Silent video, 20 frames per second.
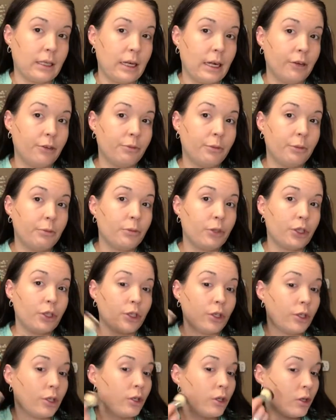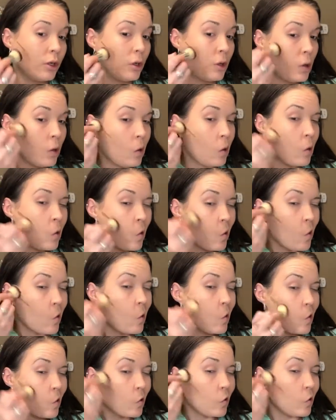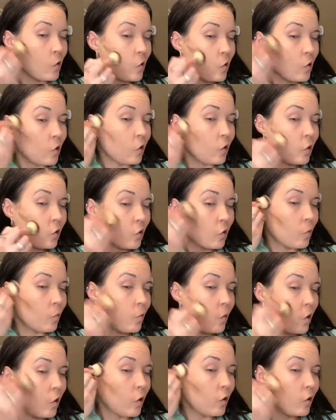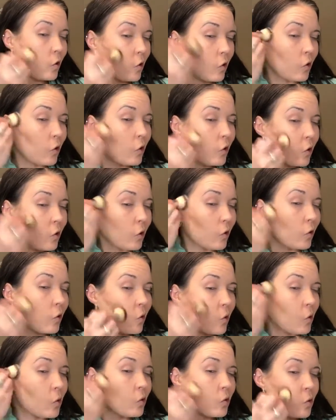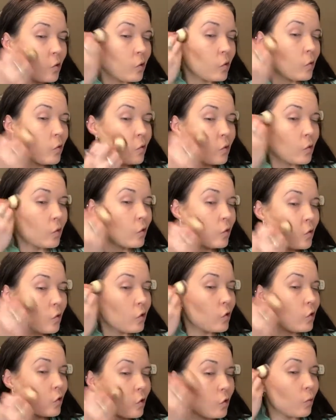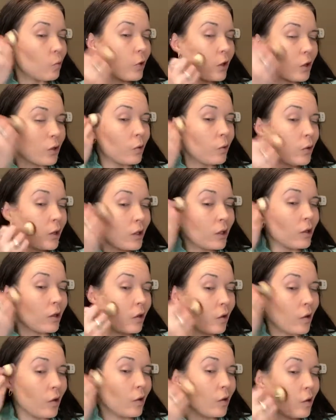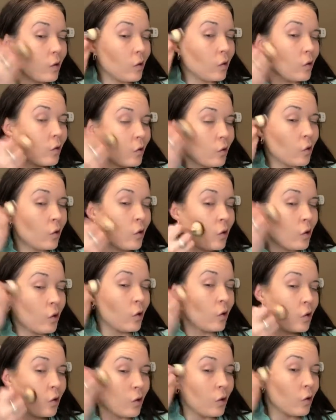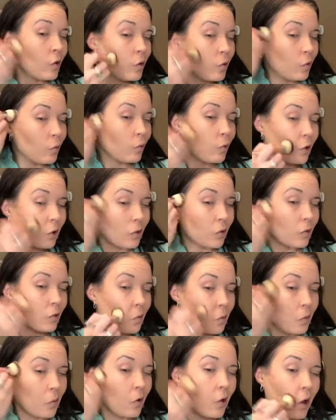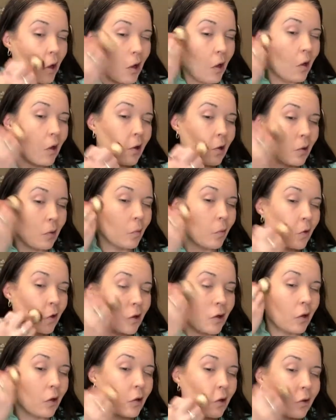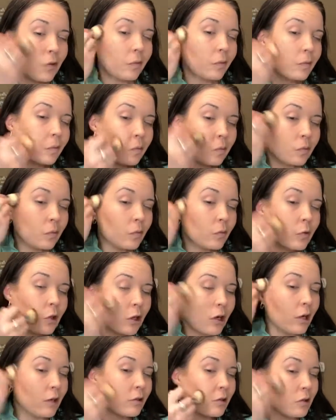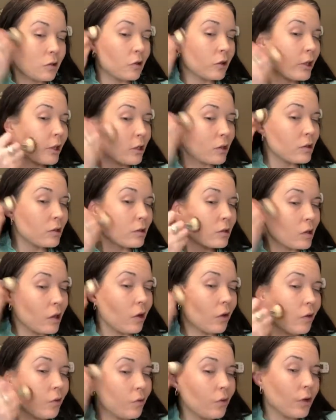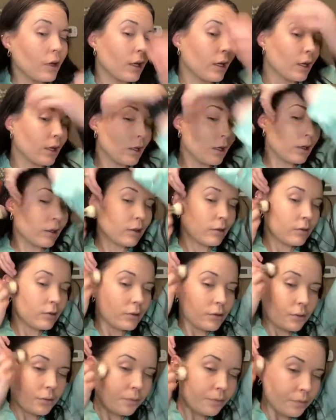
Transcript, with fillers: and I remember you needing to blend it in super quickly because if not it would kind of concentrate itself and